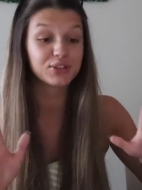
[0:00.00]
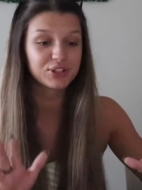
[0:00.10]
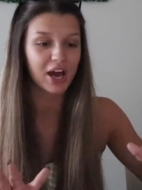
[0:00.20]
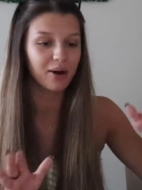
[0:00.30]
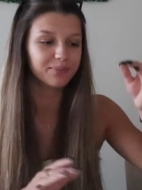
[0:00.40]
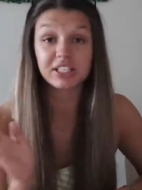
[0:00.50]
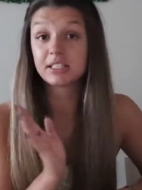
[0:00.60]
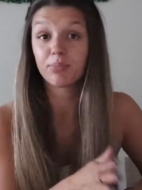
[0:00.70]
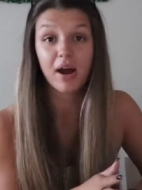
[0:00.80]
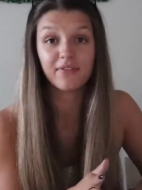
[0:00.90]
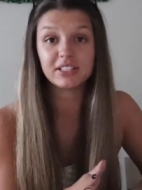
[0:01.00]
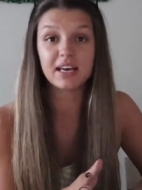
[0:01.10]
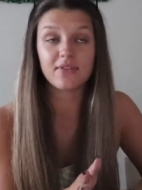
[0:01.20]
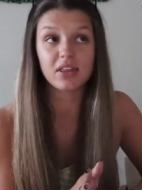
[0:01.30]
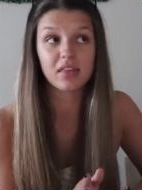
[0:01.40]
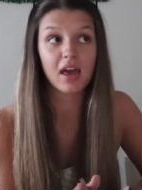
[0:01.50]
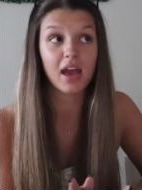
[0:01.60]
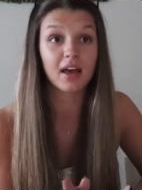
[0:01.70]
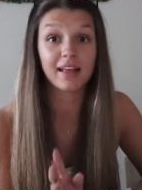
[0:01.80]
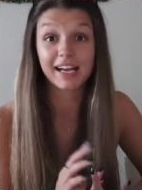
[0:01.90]
So just to preface
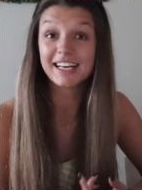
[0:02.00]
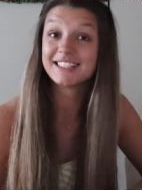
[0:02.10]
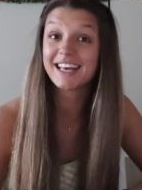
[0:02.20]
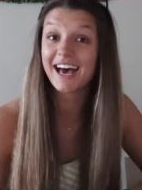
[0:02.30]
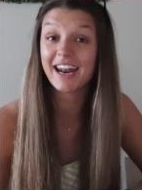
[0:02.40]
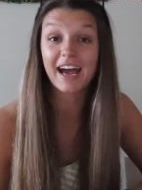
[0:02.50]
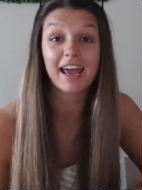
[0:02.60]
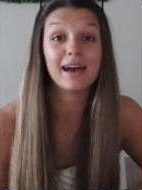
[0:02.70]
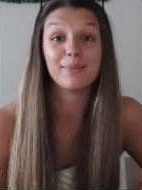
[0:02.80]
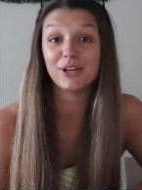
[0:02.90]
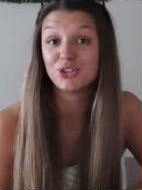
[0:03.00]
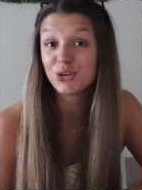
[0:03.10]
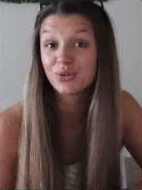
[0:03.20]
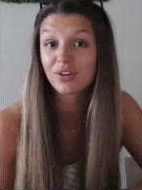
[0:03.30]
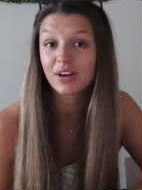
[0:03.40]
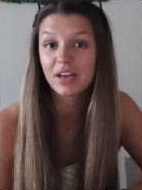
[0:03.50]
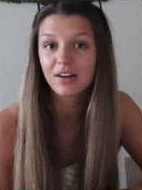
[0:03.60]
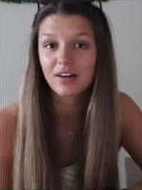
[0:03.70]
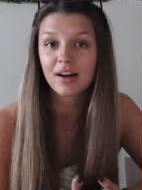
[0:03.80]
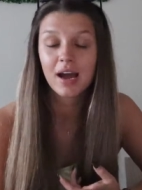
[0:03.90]
everything, like I said, I am a junior
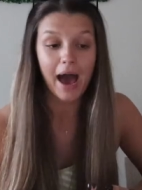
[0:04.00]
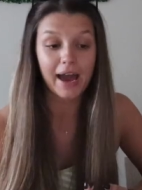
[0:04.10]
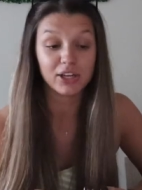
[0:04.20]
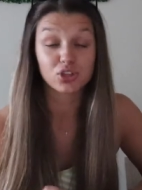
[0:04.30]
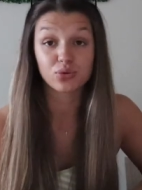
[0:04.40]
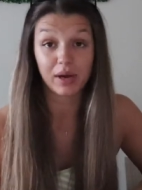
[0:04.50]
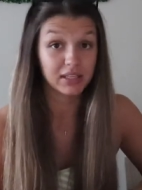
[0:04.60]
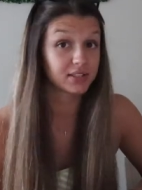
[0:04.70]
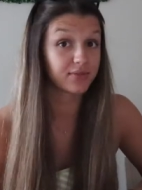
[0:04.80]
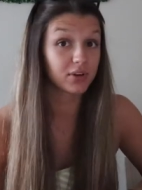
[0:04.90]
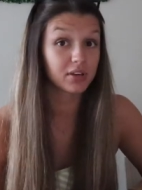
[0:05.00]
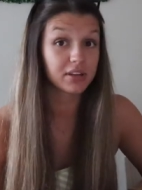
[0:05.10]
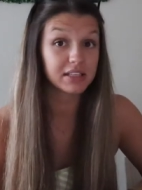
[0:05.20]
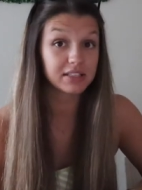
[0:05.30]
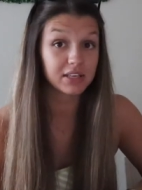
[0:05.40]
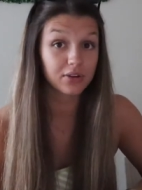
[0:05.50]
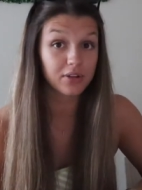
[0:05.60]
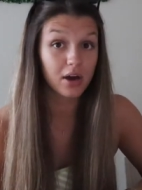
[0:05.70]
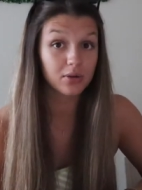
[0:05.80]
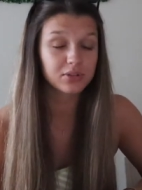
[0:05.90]
here. I transferred this year
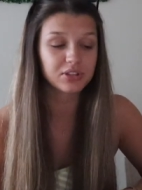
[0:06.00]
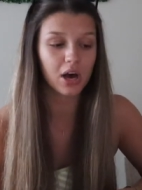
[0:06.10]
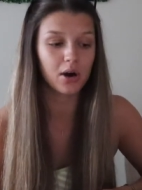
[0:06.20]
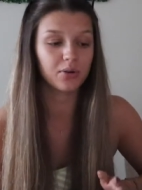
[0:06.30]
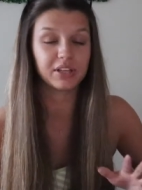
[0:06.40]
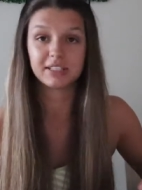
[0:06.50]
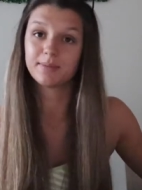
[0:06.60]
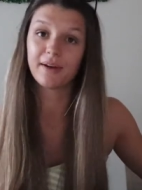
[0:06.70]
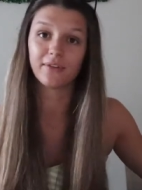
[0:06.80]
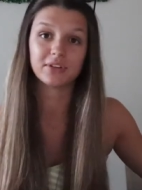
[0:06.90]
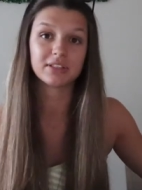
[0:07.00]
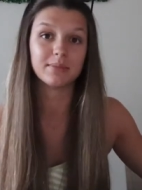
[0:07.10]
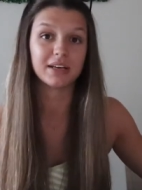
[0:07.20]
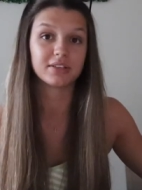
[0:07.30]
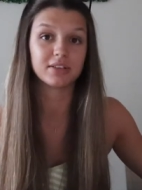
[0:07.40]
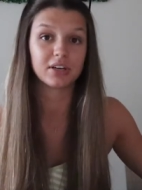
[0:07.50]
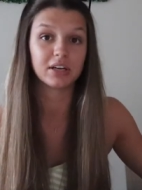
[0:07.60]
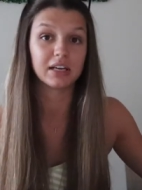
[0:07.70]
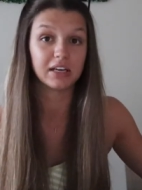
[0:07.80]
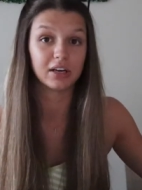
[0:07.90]
though, so this is my first
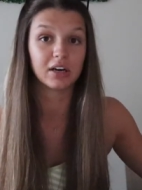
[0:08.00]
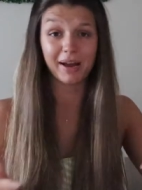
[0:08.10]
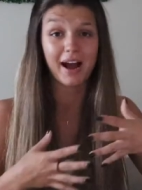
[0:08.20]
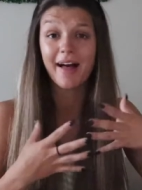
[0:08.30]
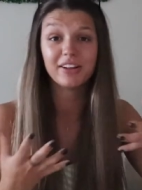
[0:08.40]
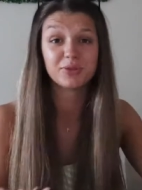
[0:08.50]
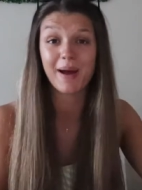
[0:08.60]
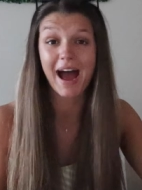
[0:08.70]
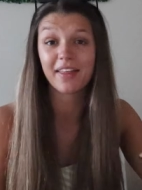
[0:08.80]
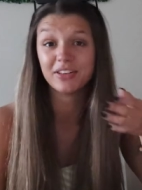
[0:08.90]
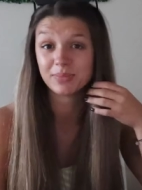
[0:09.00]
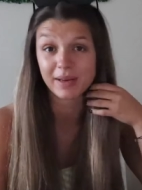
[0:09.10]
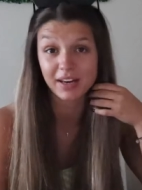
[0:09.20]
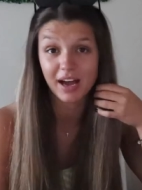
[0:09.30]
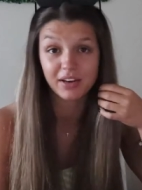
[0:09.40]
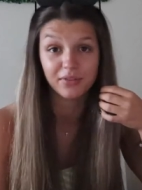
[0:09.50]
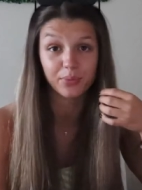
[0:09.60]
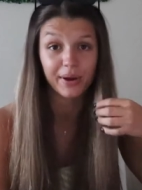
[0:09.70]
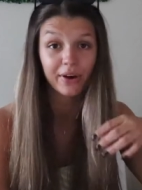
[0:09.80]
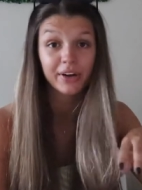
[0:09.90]
semester here. My college path has been kind
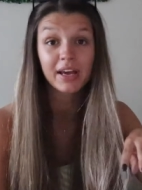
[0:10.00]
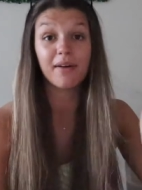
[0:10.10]
of weird.